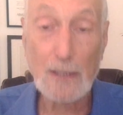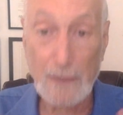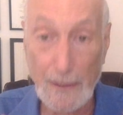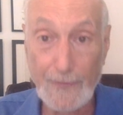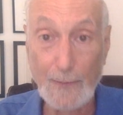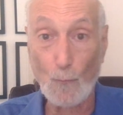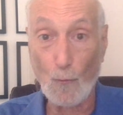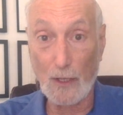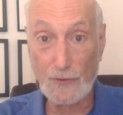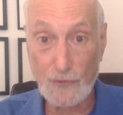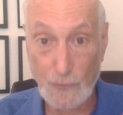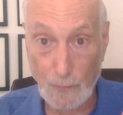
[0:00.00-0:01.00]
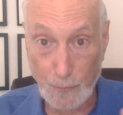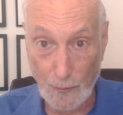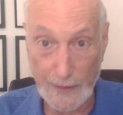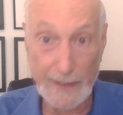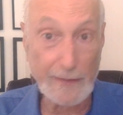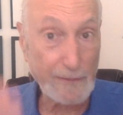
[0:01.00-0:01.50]
Let them watch you
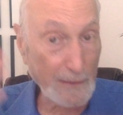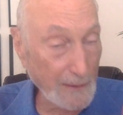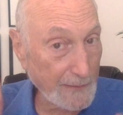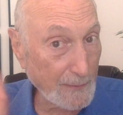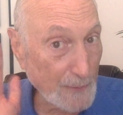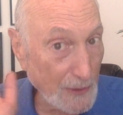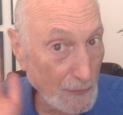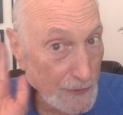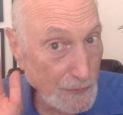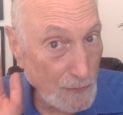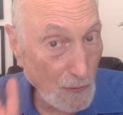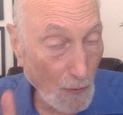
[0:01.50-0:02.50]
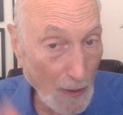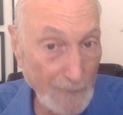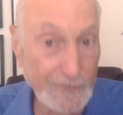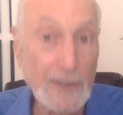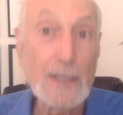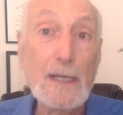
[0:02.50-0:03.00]
breathe. Let them hear you
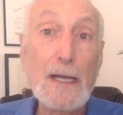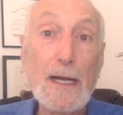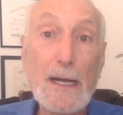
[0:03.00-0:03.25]
cough.